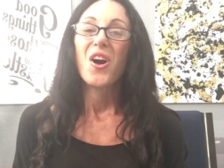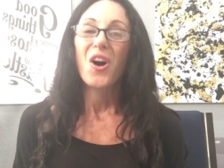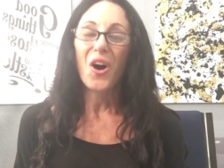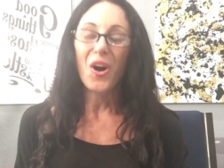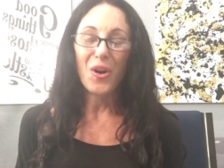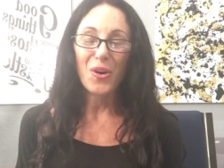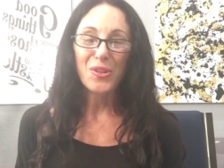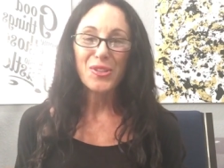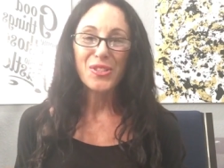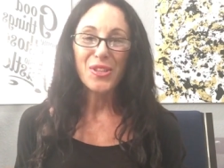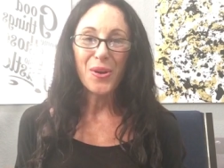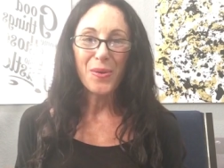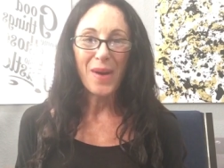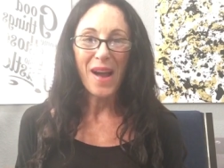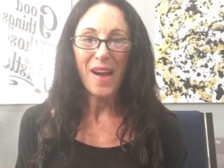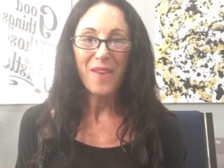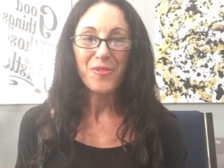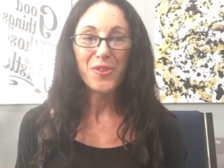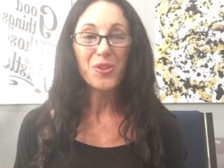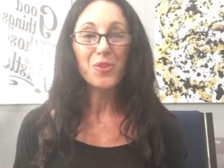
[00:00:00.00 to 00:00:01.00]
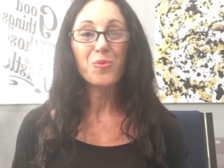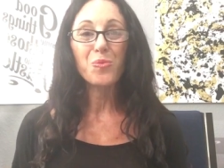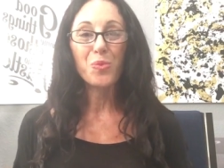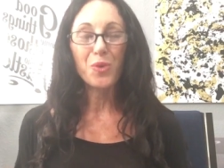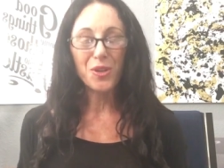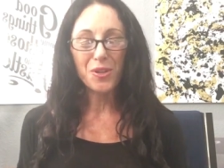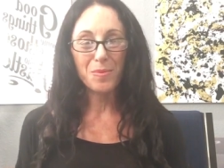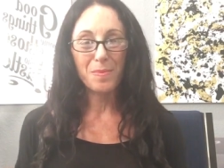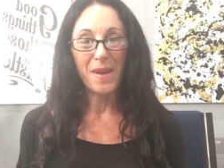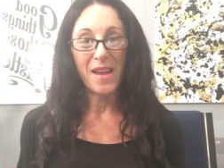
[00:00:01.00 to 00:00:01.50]
Also, have your
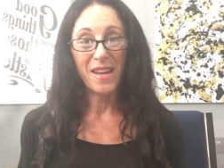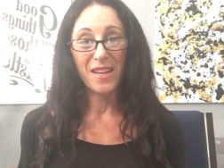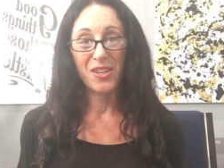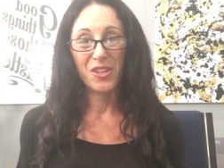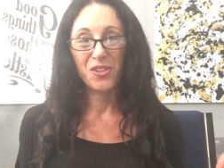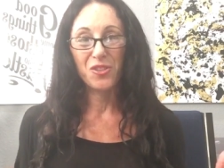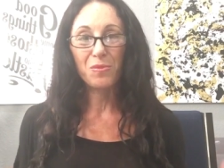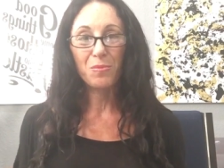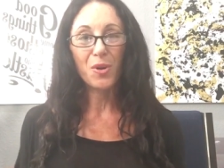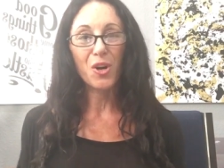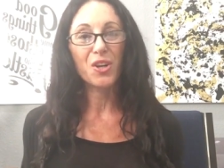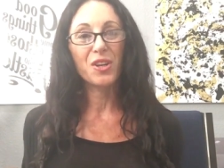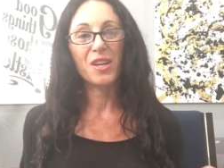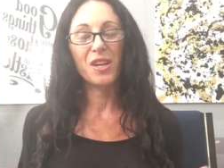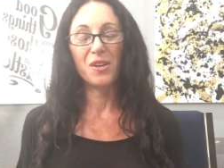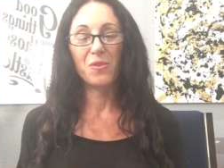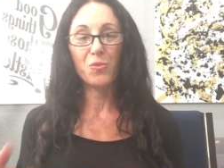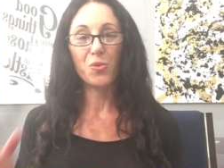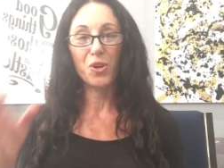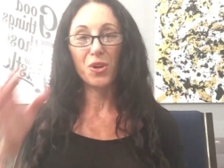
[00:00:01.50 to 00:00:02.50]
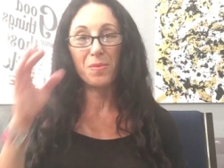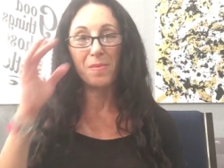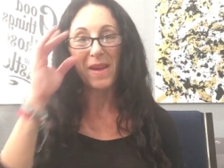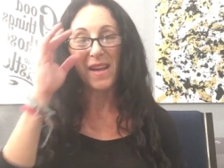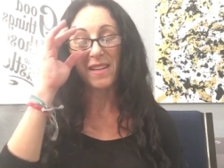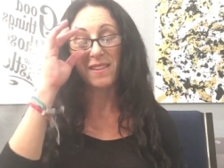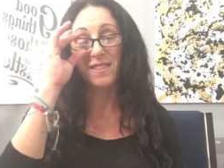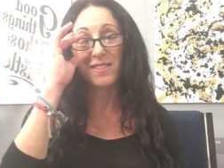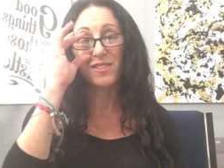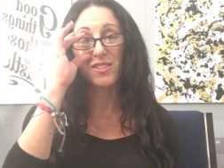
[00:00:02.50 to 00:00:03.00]
word bank, your marketing word
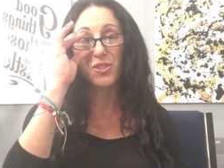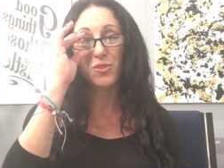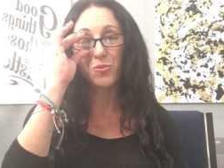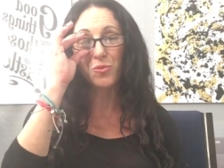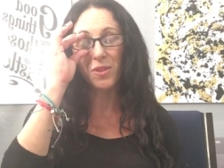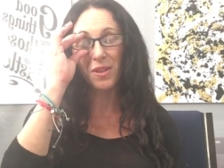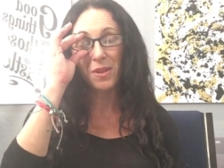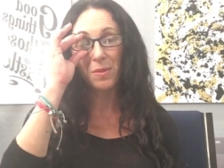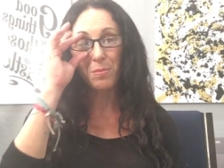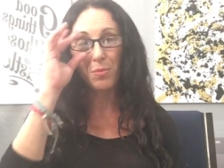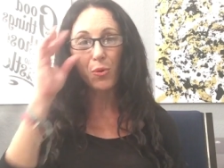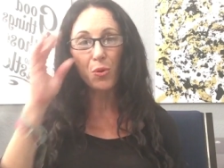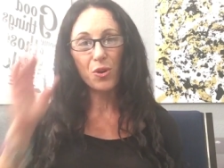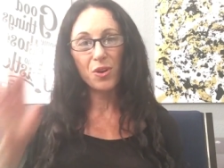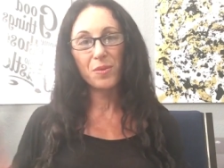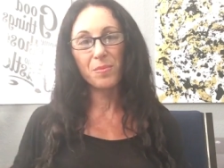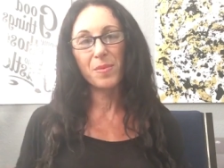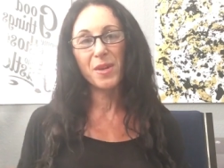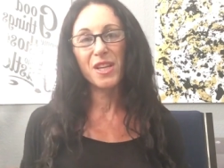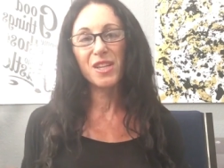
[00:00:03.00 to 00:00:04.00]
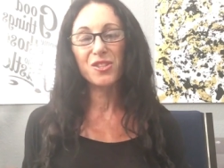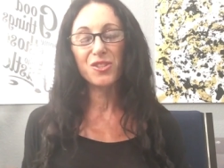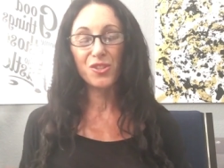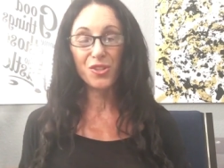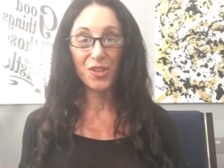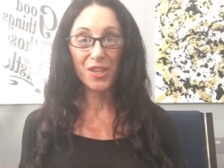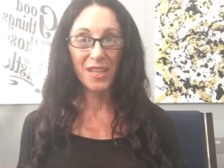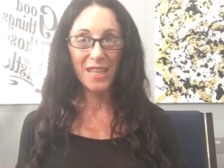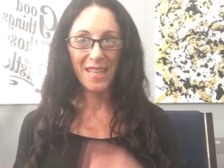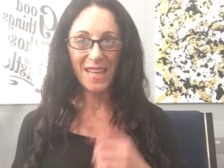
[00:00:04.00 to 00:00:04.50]
bank. This is really important because you're
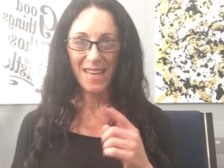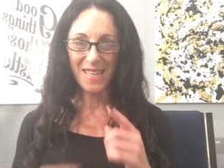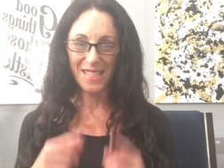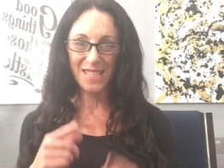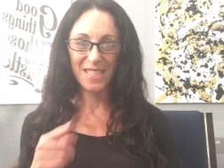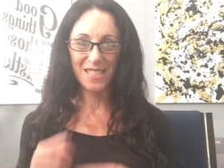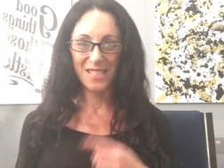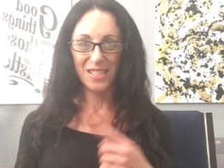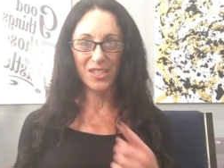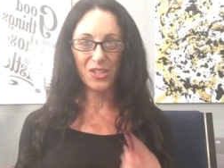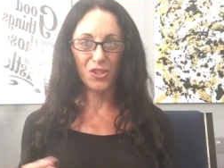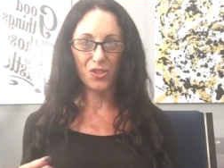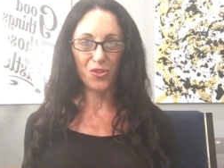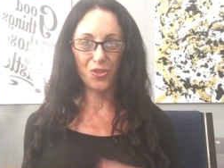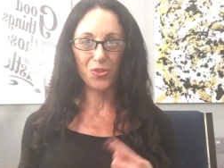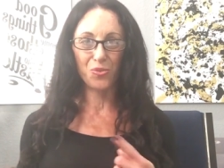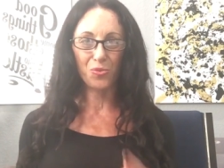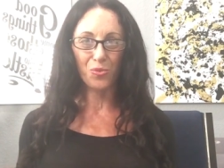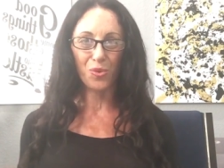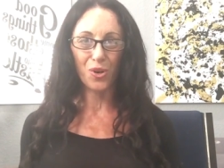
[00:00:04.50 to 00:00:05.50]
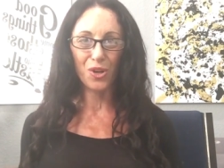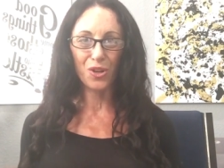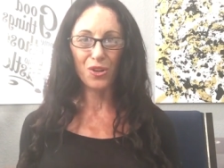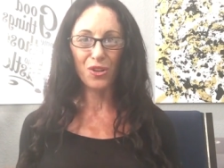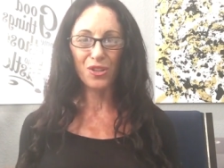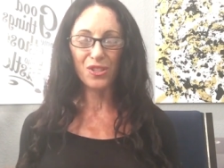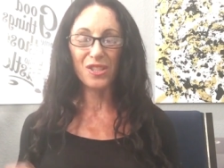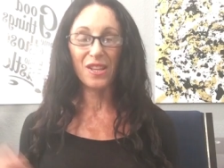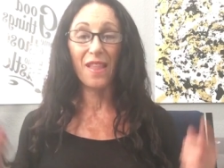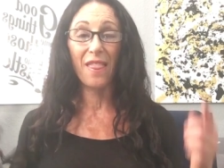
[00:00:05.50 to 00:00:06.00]
going to get to see certain
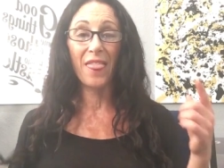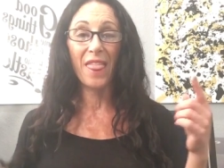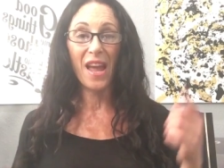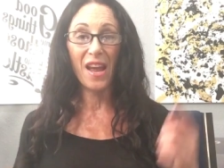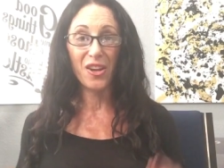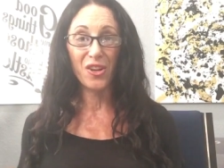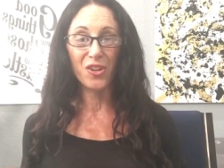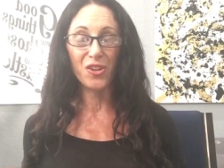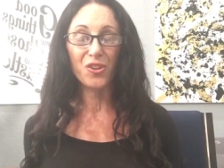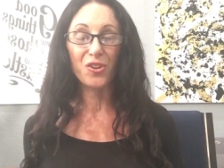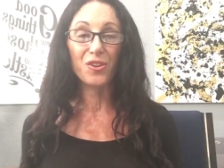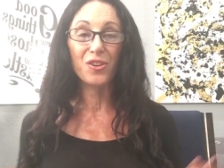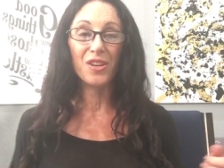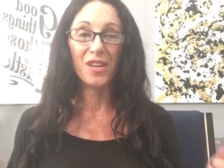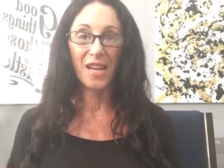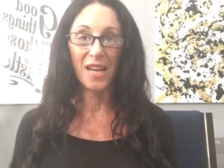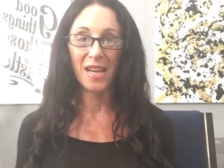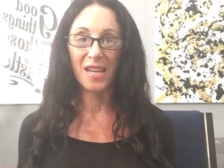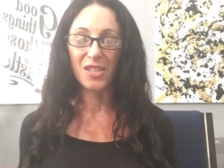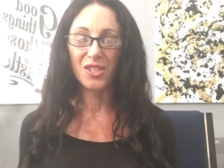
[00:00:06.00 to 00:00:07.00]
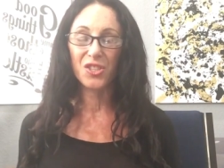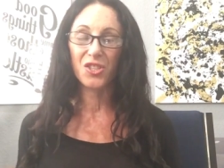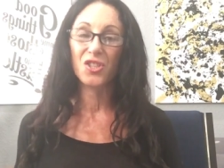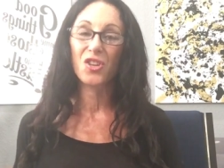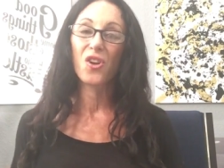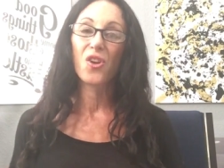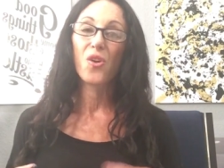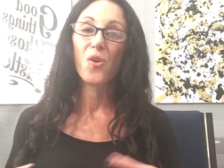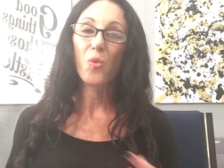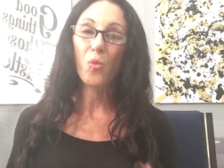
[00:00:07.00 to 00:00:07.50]
words that your niche
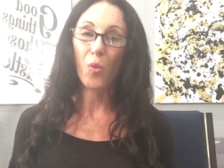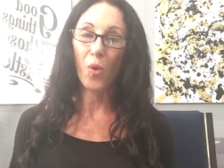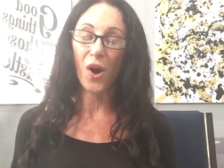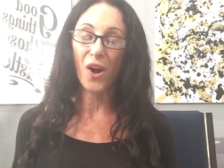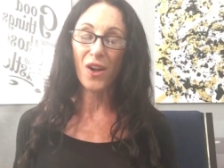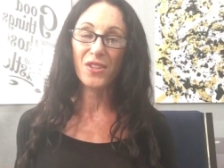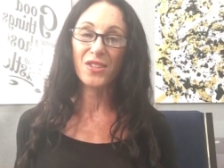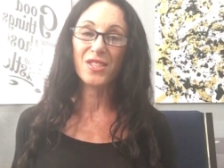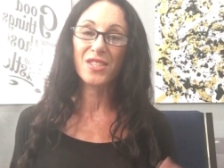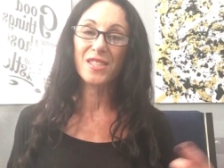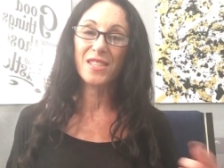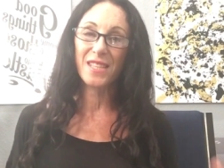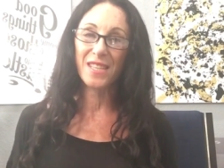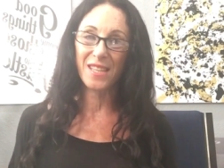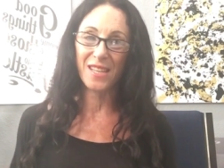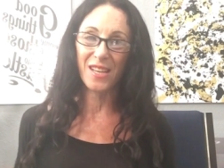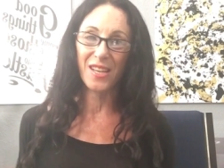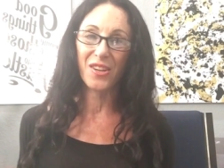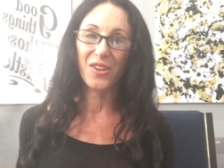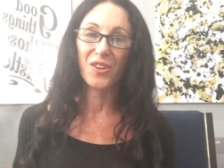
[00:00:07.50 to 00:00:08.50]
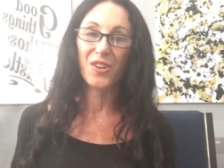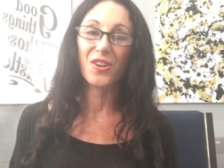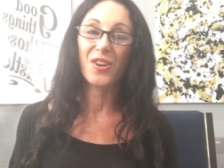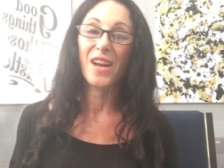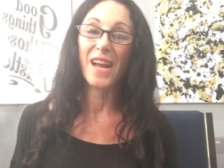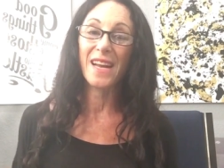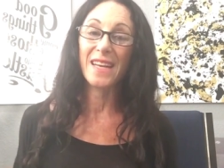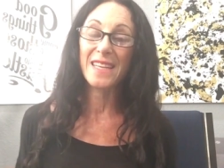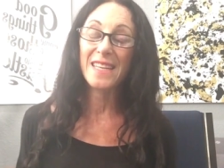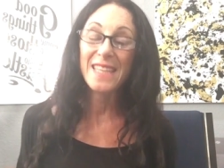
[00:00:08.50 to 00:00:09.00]
wants to hear
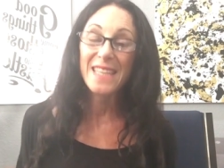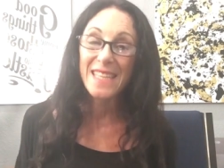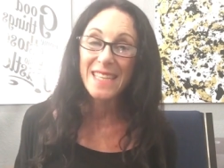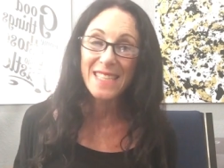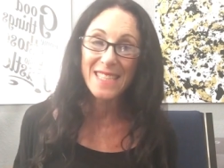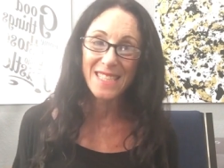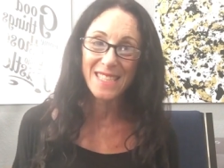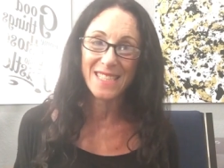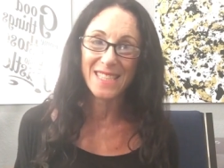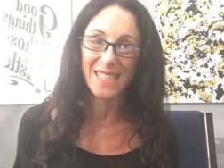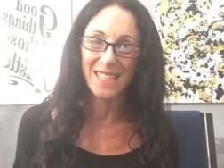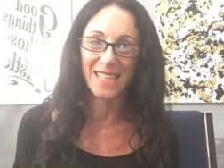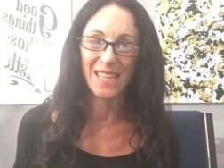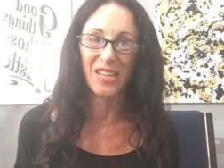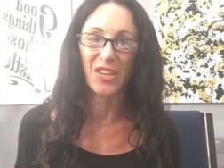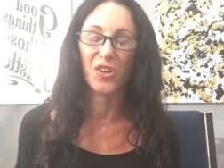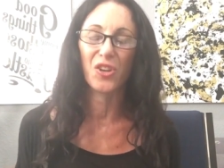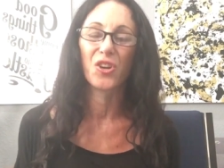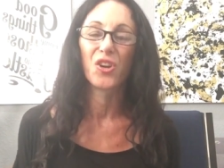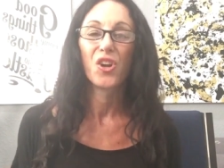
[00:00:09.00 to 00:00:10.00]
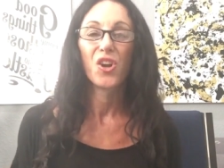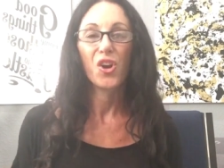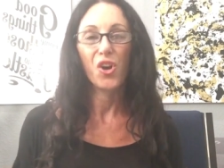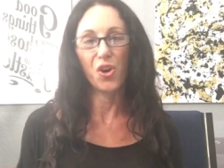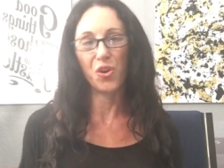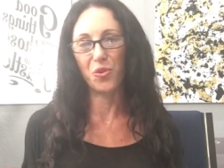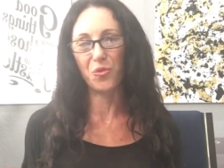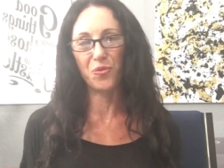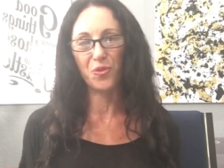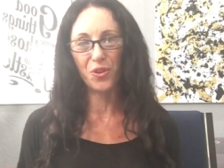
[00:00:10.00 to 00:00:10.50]
and needs to hear
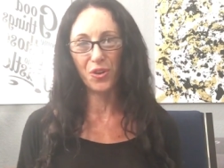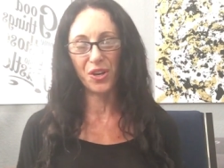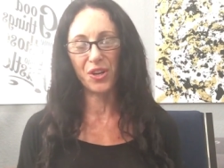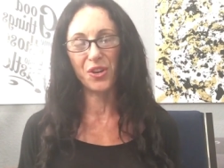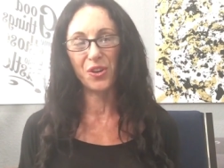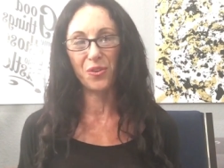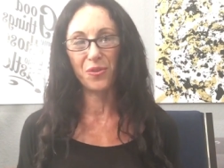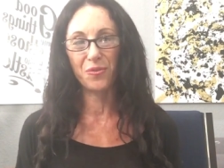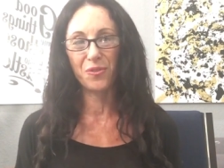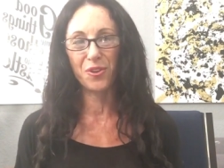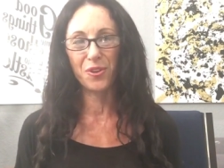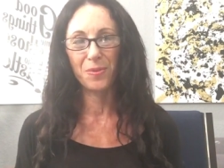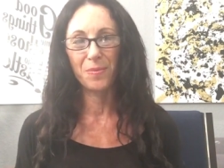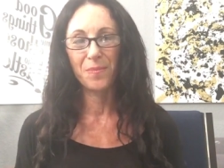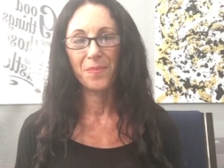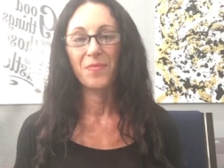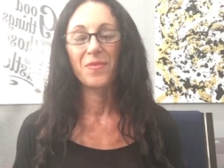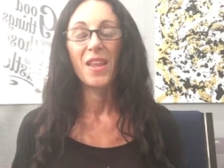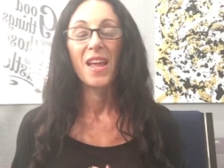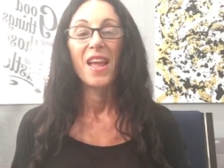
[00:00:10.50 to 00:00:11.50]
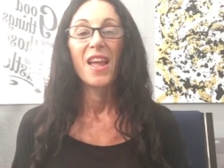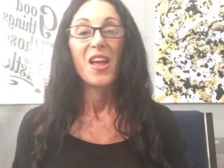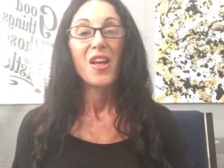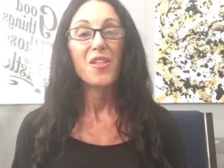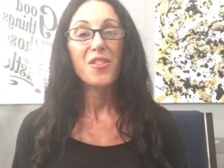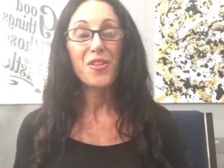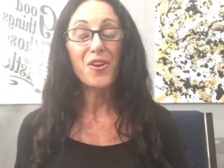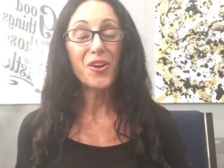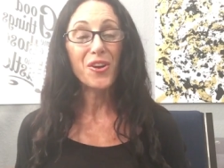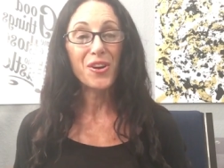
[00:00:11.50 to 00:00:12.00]
over and over.
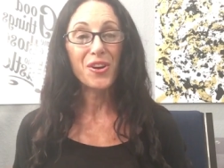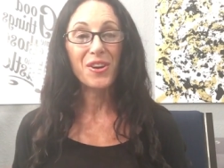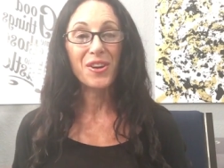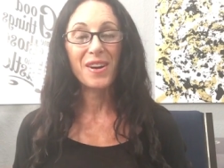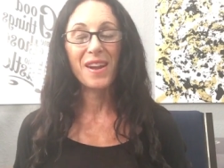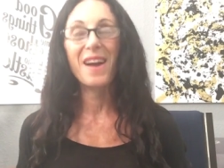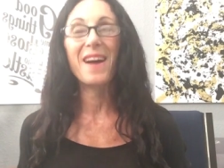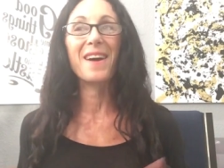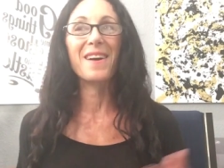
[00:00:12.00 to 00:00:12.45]
Fifth